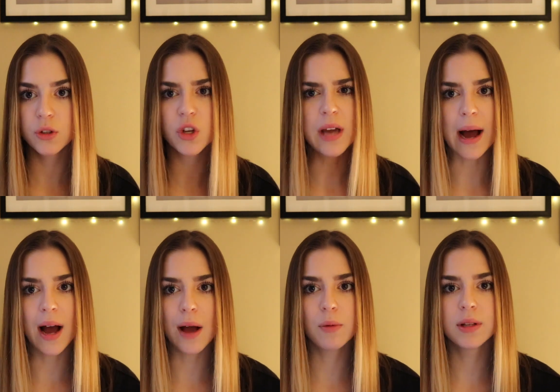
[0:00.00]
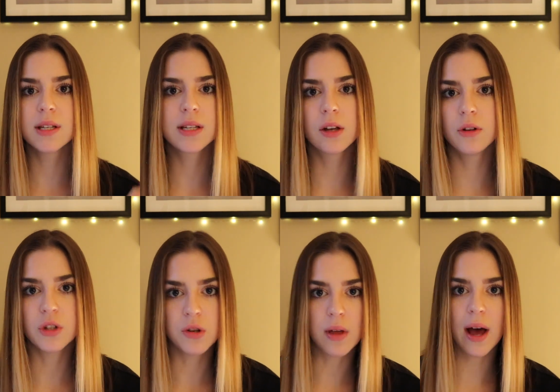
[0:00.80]
So yeah, I would still
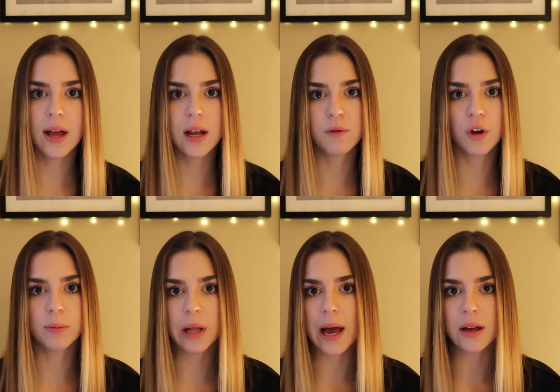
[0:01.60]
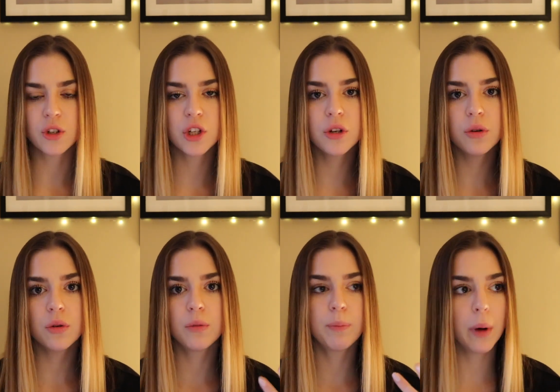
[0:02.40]
do that if you're applying
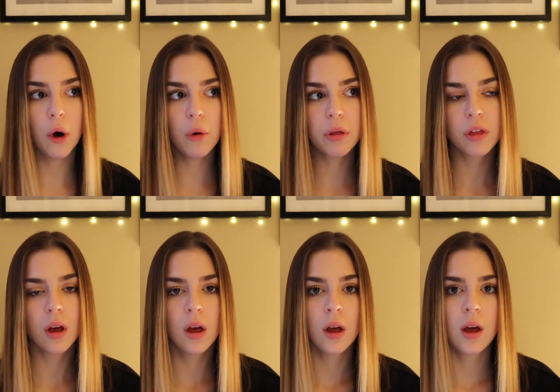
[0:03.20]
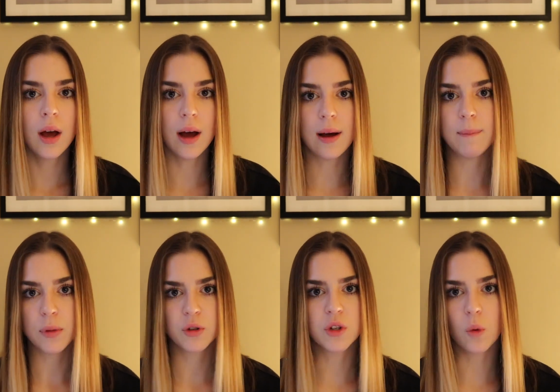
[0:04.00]
to both.
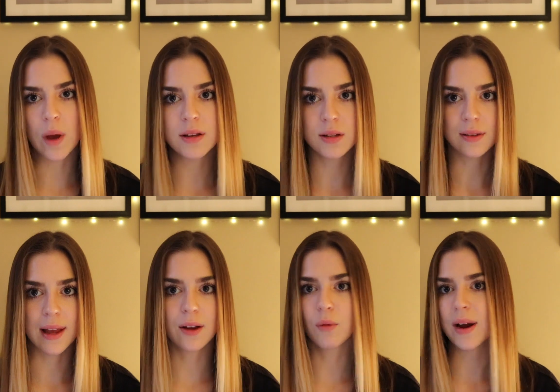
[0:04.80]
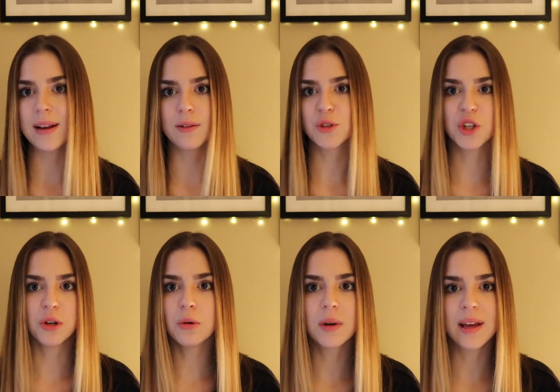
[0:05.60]
There's no waste in like writing
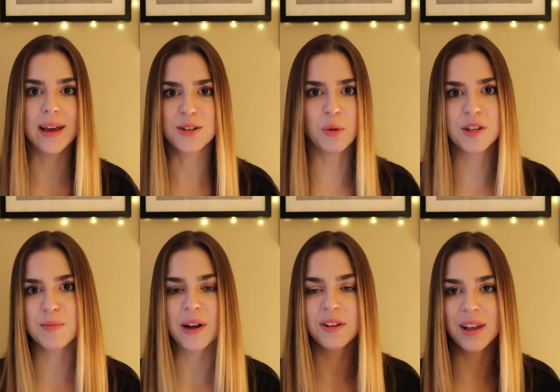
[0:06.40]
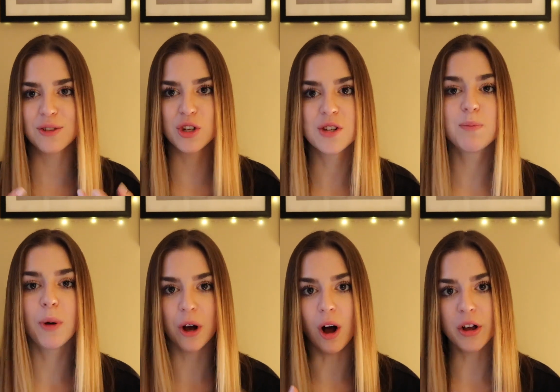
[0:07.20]
2 in case one's better. Like just
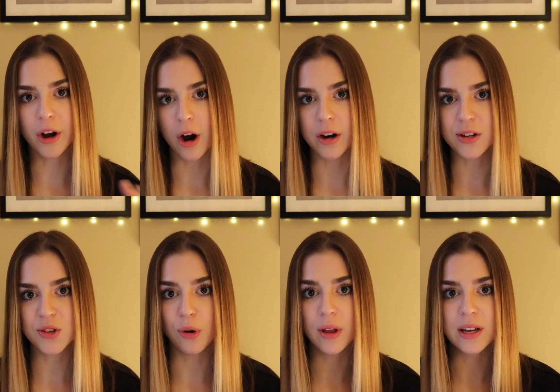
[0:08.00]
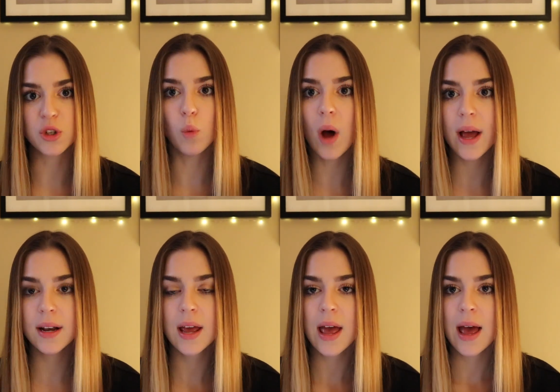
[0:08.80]
put all your heart and soul into one.